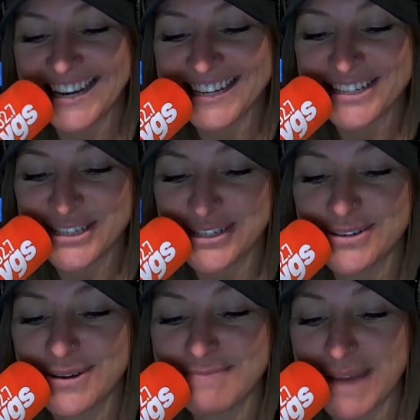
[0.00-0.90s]

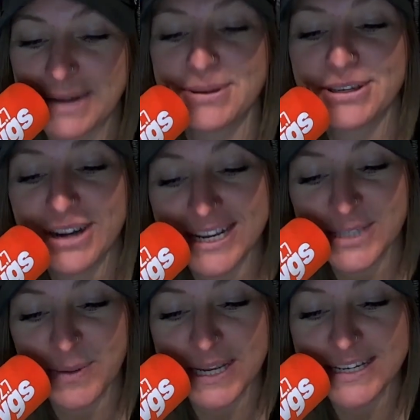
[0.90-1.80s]
into bed with her
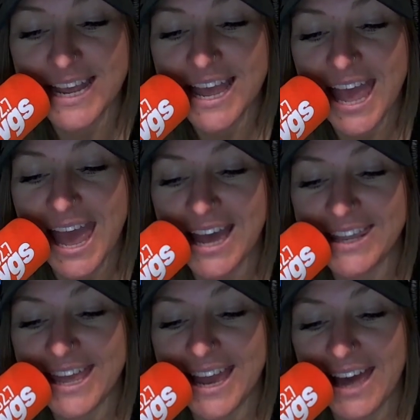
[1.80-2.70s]
husband,
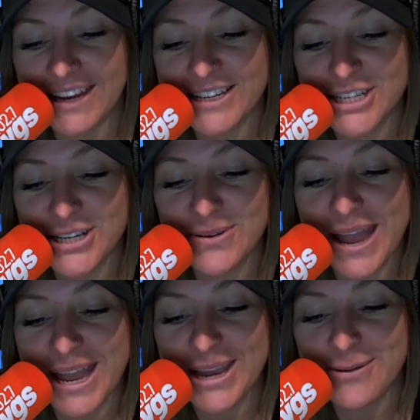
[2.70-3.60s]
and they got into
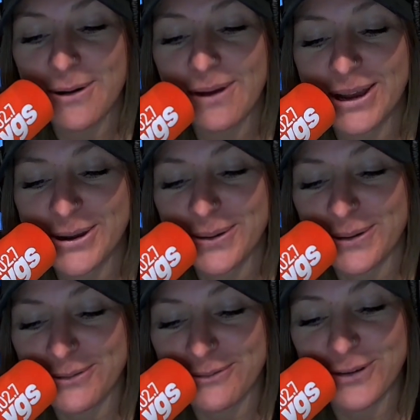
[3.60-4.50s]
a
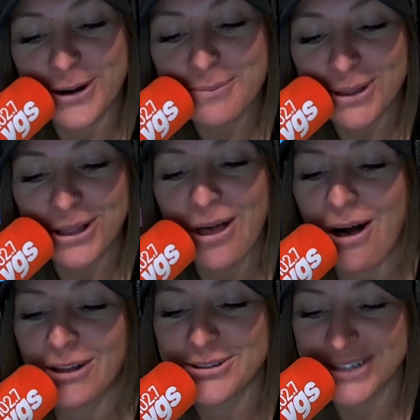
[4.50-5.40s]
quote-unquote verbal
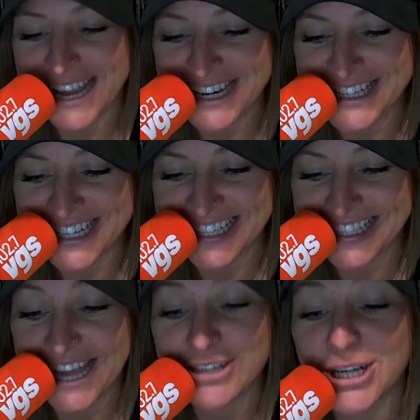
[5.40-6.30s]

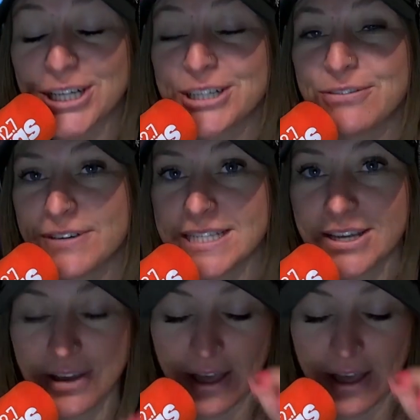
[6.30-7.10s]
altercation that turned physical.